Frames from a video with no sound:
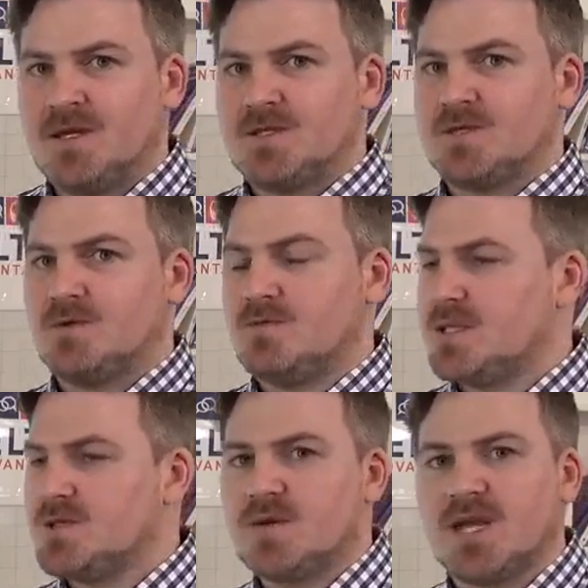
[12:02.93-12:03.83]
So
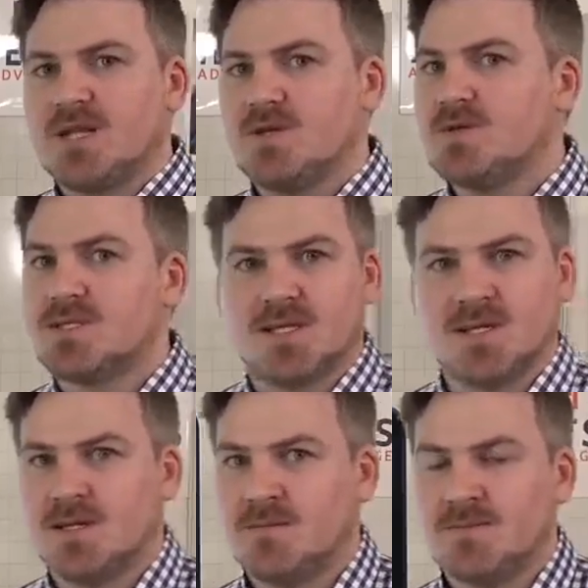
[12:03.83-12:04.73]
it's okay to use
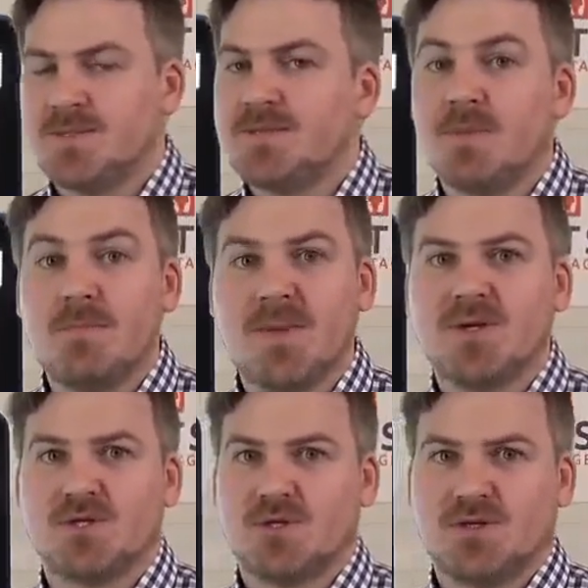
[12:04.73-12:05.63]
synonyms, but
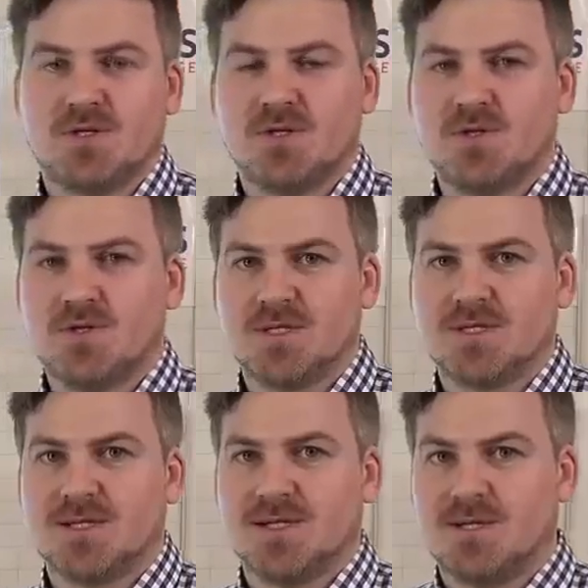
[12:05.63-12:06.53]
make sure that you're using
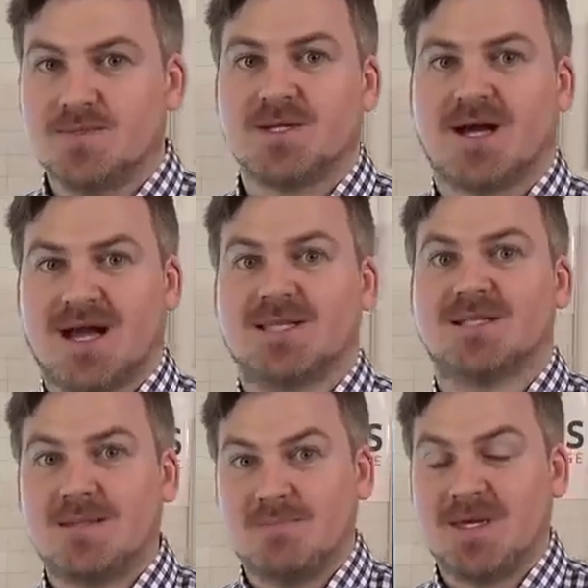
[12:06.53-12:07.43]
synonyms that
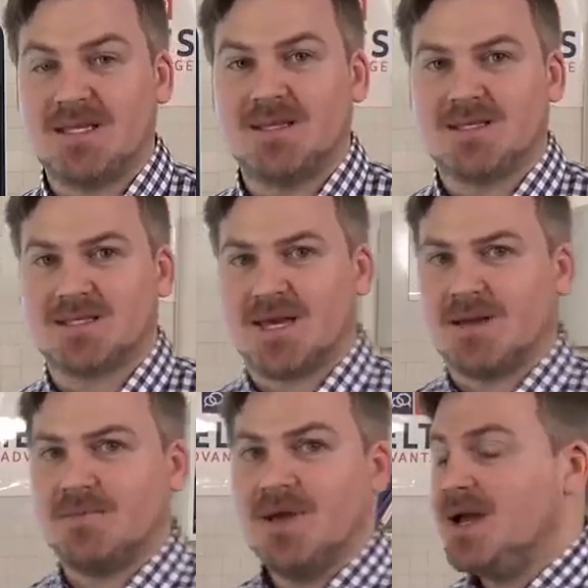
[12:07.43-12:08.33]
actually mean the
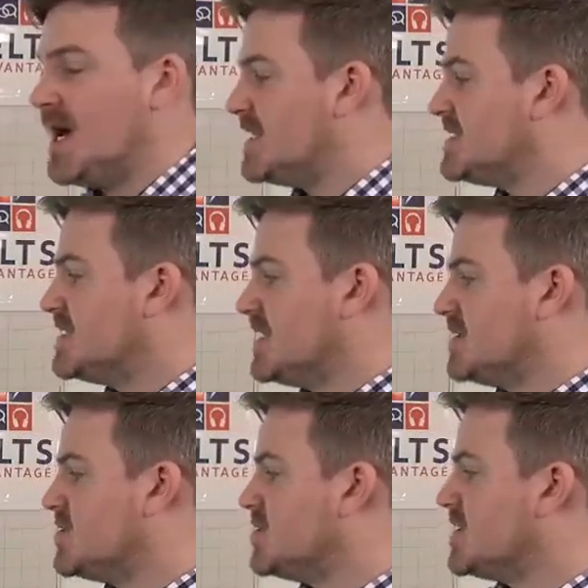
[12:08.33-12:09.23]
same as the
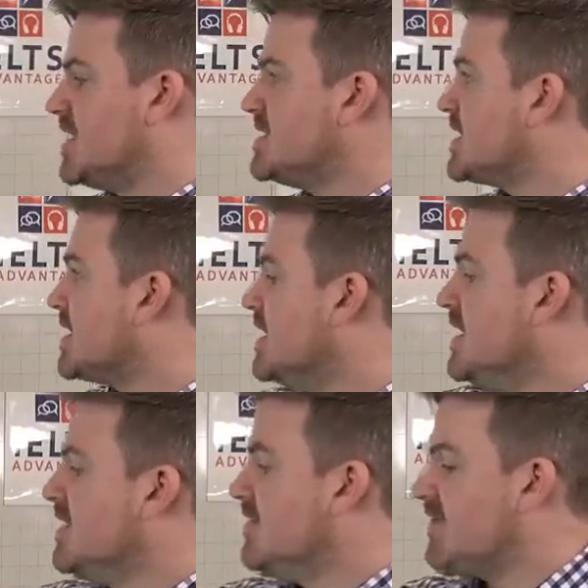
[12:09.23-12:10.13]
thing that you're changing.
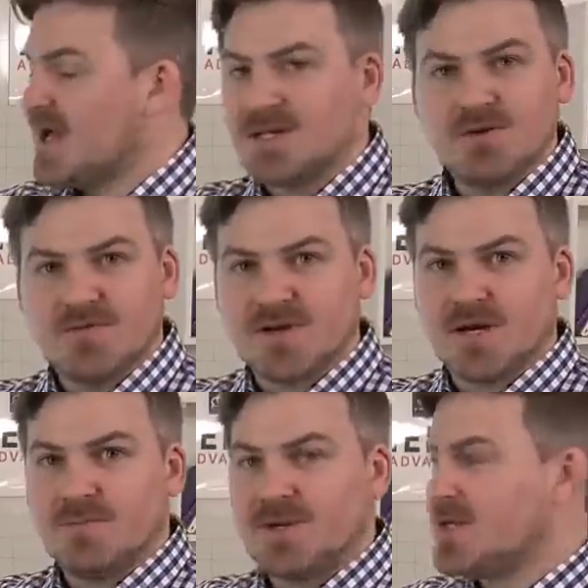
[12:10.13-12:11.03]
The value of a
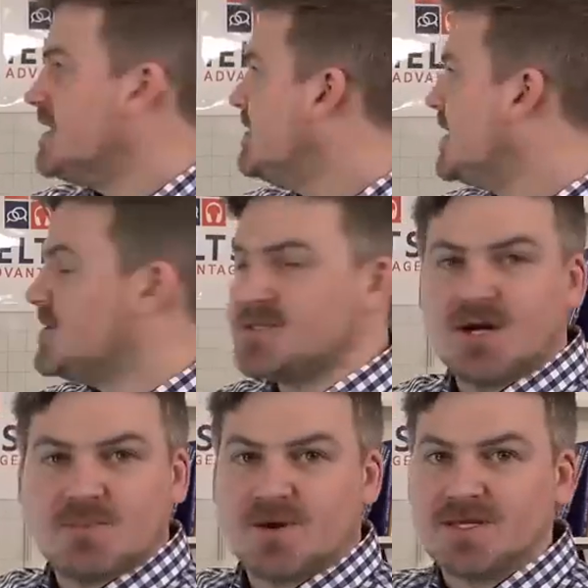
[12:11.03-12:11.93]
company and the
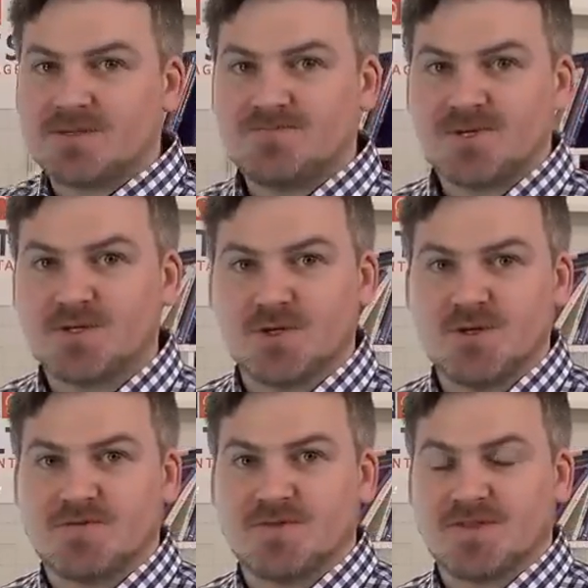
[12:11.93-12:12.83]
stock price are two
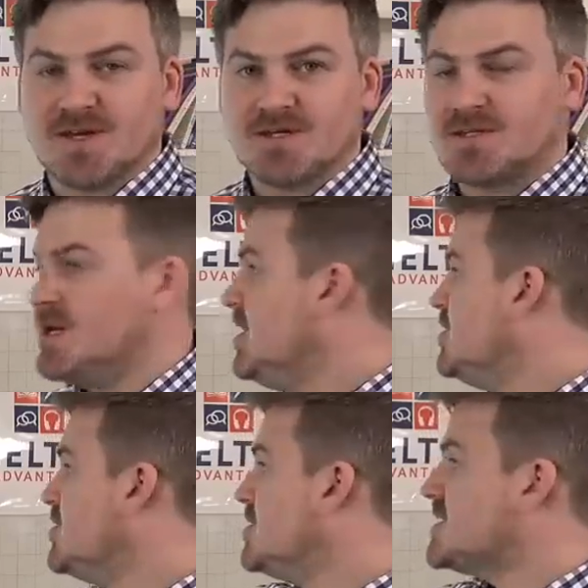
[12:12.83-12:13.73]
different things.
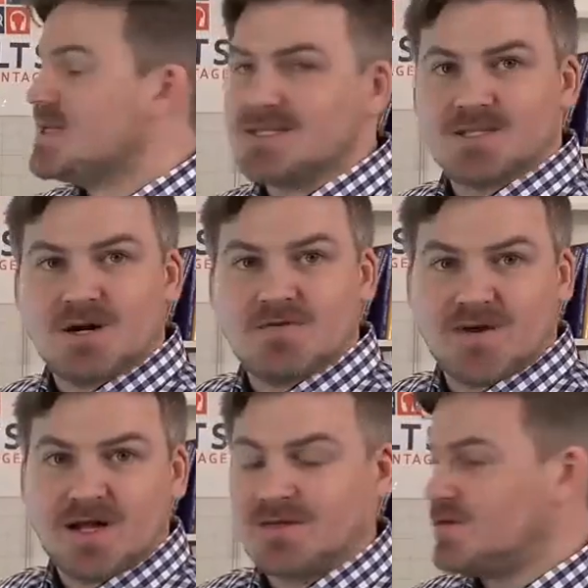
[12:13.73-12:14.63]
You could say stock
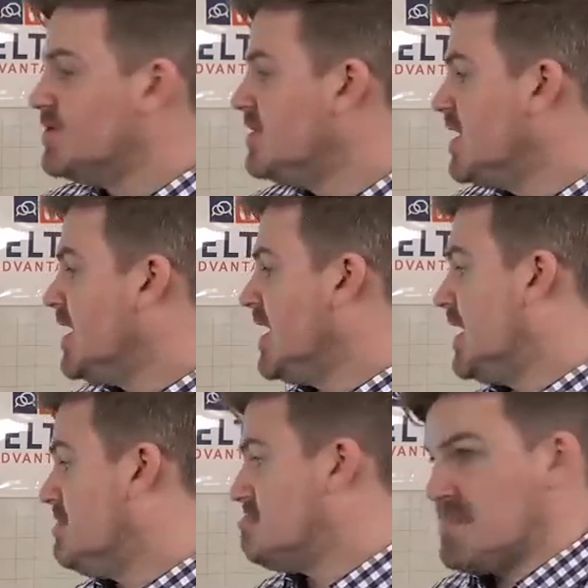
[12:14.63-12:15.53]
value,
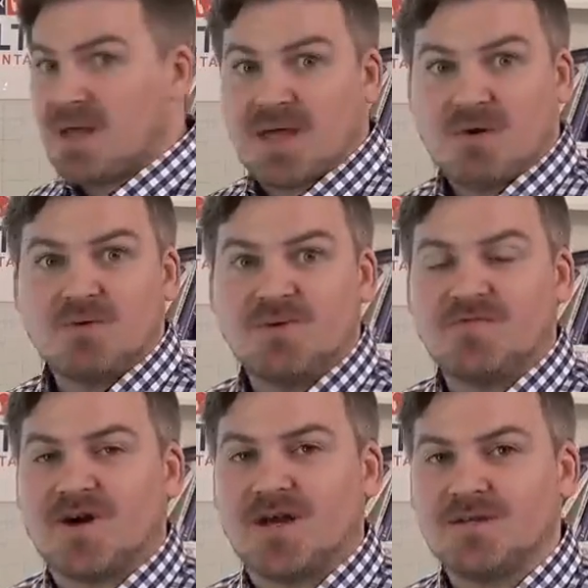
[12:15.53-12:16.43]
and that would be
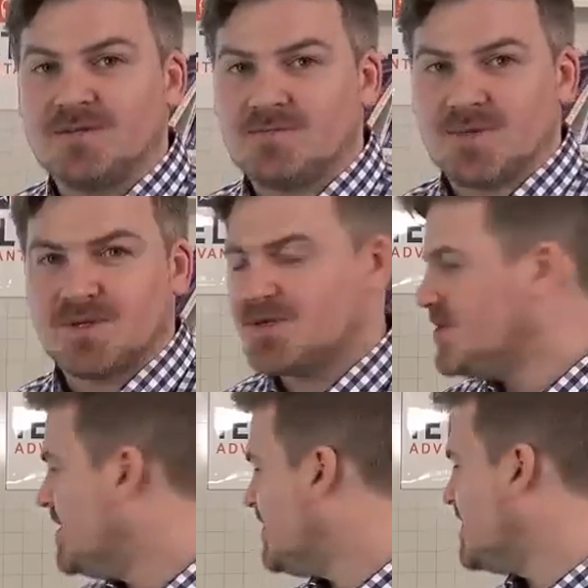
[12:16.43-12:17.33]
fine, but they're
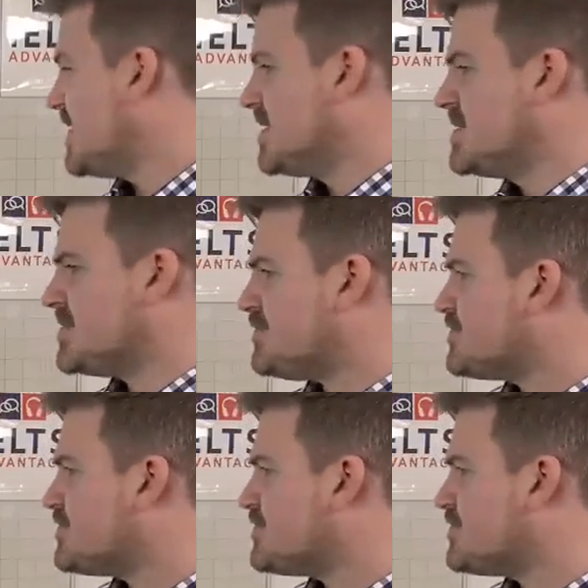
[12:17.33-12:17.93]
two different things.